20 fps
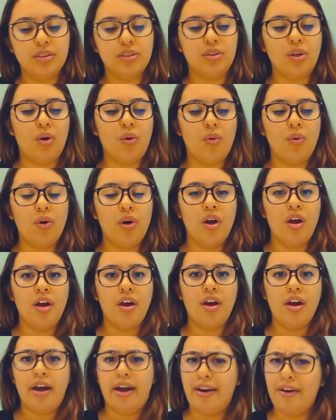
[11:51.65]
So
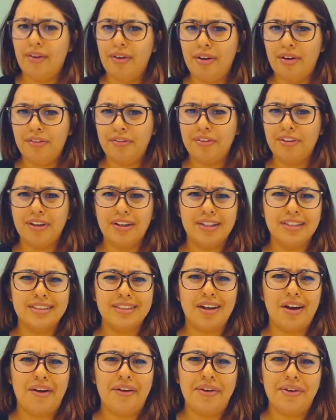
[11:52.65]
I don't know if you guys
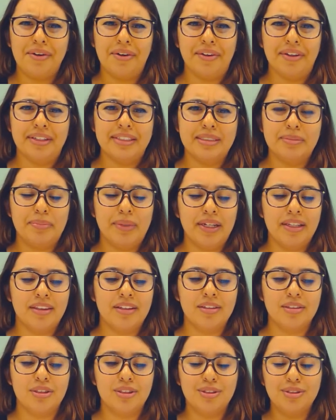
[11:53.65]
all know this, but
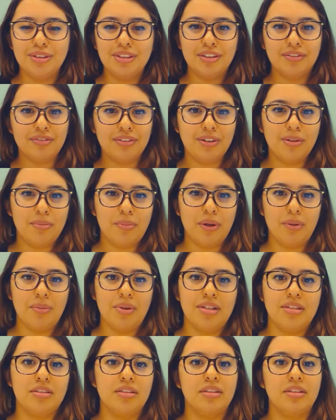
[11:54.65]
there's 2 different appointments.